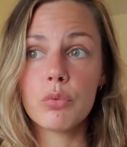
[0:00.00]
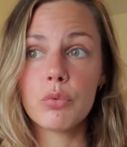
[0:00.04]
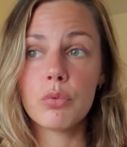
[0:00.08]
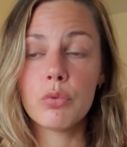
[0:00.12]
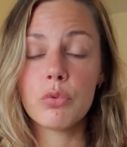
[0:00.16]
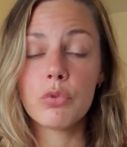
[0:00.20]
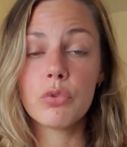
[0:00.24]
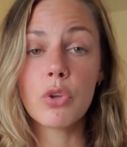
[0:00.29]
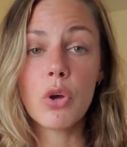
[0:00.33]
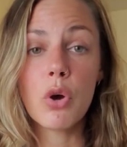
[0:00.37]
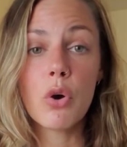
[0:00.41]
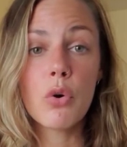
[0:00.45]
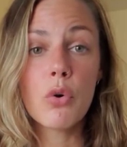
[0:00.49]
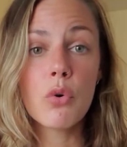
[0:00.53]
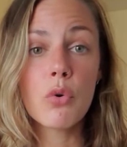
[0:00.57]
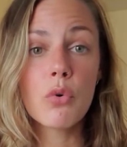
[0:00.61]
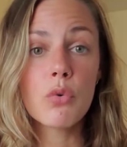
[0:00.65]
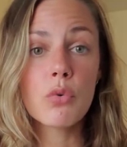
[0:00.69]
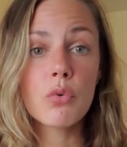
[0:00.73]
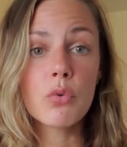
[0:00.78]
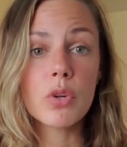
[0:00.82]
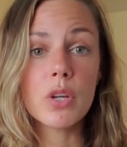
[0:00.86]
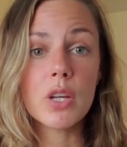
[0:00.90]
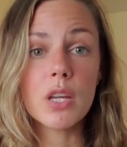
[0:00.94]

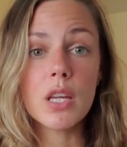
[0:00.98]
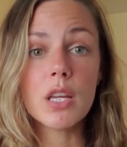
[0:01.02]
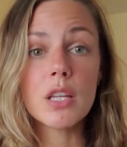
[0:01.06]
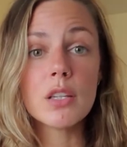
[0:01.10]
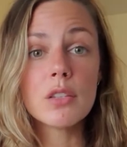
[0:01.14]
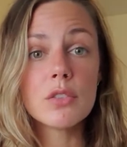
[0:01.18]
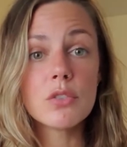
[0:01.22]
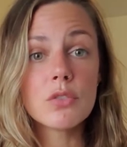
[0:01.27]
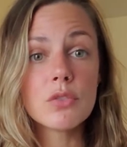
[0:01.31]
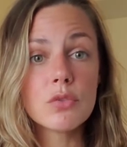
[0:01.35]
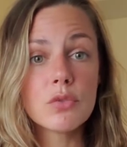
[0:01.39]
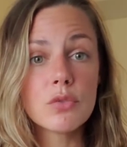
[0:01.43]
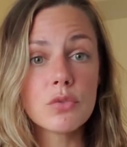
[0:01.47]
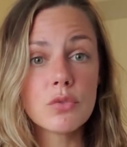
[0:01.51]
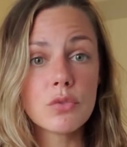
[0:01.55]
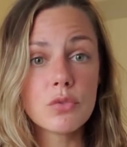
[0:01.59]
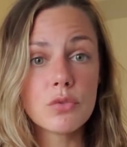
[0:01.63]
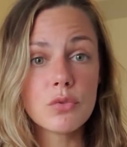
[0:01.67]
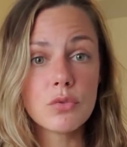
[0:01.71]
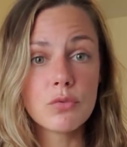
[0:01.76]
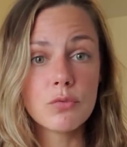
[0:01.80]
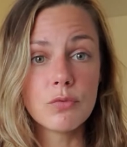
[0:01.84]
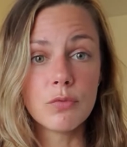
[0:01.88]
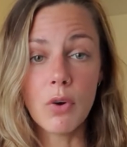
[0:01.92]
so
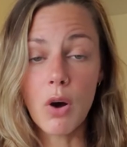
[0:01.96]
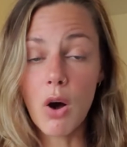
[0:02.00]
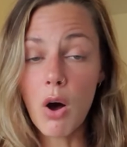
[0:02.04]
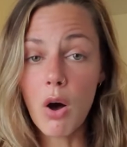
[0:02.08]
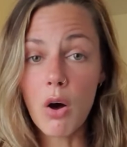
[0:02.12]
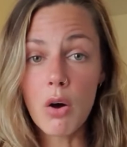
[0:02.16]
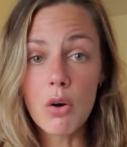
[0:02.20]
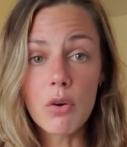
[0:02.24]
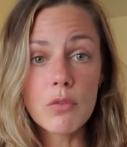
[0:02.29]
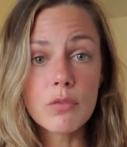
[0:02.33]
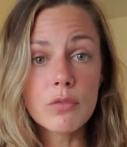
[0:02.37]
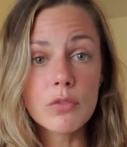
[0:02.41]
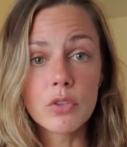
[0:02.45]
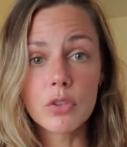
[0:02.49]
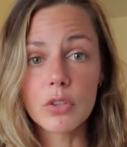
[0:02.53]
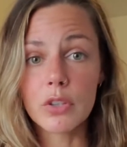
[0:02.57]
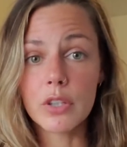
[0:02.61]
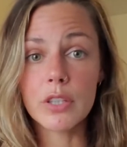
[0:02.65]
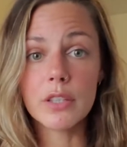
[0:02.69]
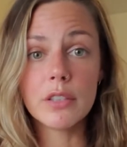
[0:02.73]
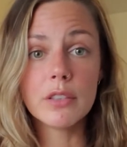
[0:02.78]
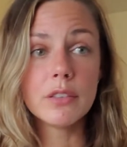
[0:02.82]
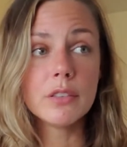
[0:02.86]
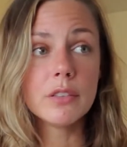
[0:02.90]
involved or
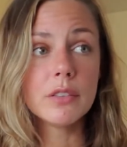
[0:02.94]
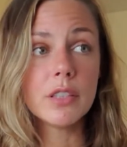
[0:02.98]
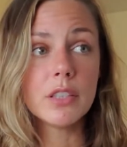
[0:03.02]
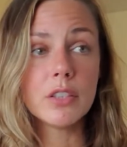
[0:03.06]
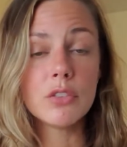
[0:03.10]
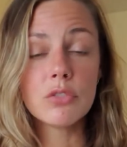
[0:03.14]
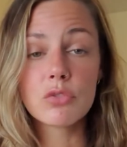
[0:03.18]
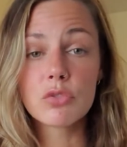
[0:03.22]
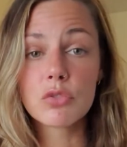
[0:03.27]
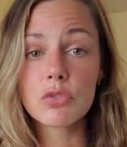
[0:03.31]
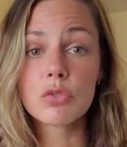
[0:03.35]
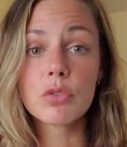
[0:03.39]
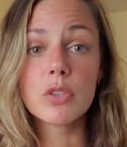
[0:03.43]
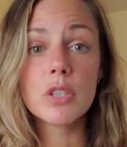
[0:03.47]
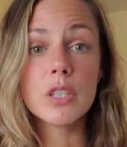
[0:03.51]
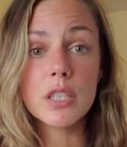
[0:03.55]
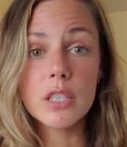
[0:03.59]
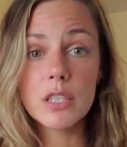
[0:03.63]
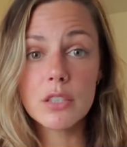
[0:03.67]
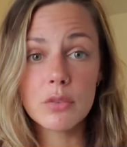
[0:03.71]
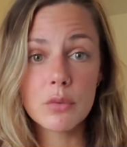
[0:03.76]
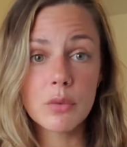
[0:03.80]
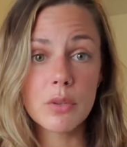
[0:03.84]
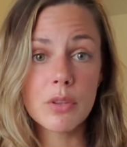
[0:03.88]

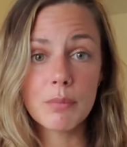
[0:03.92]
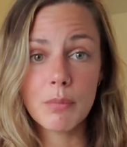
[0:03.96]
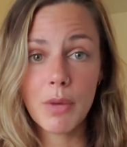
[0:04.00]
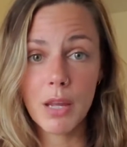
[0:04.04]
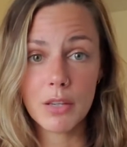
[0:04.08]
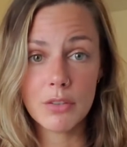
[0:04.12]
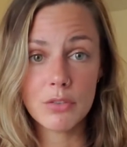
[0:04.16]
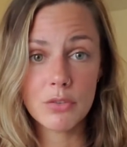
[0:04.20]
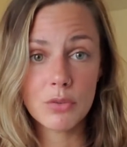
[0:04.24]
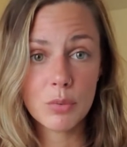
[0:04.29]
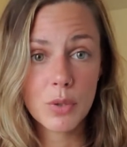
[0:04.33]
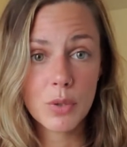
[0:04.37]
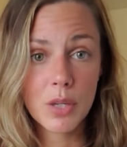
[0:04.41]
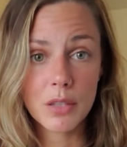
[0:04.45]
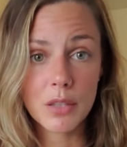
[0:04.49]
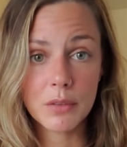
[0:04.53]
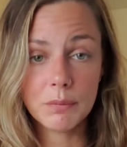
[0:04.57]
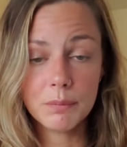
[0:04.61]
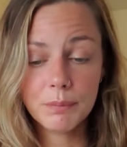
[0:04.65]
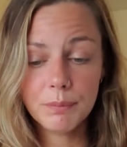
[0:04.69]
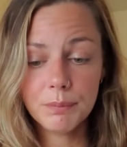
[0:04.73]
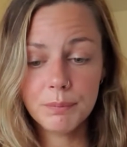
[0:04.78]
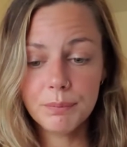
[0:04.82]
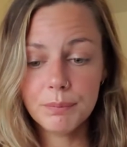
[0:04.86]
intrigued with my
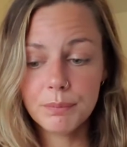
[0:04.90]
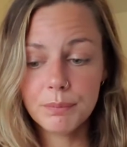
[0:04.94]
twin,